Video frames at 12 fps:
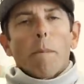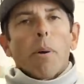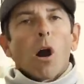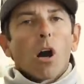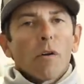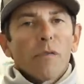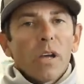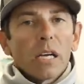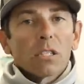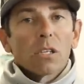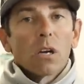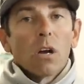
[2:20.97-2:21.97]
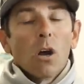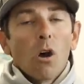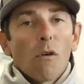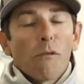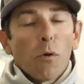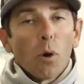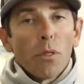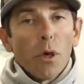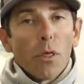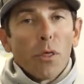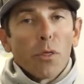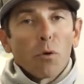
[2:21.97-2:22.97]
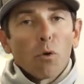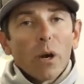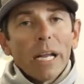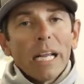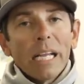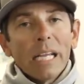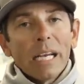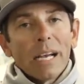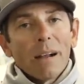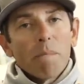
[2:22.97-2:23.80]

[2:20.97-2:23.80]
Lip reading: perfect for the 3-